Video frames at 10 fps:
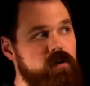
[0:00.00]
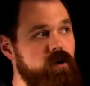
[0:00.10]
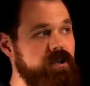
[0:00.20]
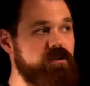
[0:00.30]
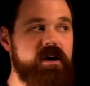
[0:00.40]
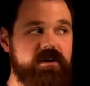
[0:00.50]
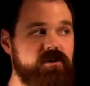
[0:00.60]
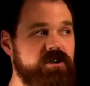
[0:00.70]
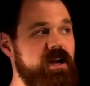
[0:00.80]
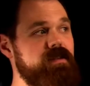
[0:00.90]
Right, so I
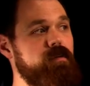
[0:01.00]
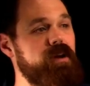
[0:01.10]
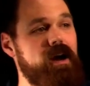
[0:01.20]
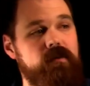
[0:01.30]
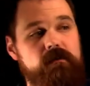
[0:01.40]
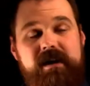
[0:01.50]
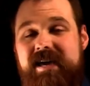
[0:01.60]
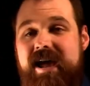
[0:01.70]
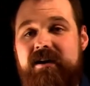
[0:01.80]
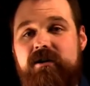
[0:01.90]
understand that we have our
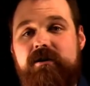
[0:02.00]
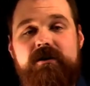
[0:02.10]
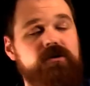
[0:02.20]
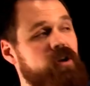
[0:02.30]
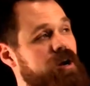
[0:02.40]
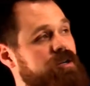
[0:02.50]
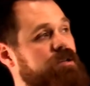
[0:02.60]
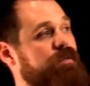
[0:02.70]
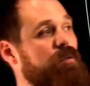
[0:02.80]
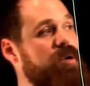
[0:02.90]
mechanical interlock, so
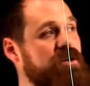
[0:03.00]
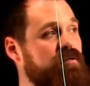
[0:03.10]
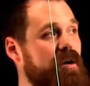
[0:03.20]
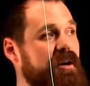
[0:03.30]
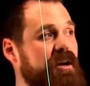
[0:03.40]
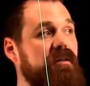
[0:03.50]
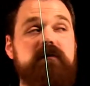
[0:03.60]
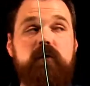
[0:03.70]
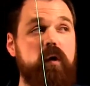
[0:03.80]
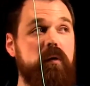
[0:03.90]
if it was running in
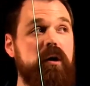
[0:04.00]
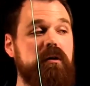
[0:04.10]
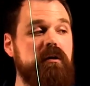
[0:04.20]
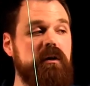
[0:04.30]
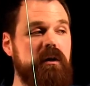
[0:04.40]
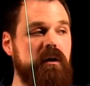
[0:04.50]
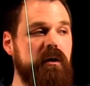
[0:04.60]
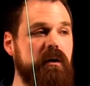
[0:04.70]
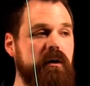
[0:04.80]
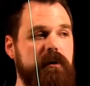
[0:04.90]
forward,
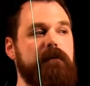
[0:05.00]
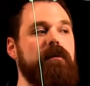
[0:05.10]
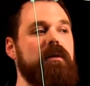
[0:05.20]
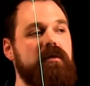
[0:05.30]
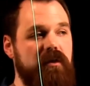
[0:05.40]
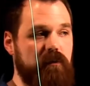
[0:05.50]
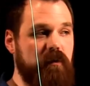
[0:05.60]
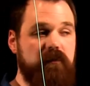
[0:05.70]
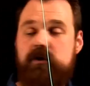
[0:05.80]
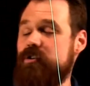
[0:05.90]
the
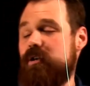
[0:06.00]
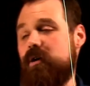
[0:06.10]
reverse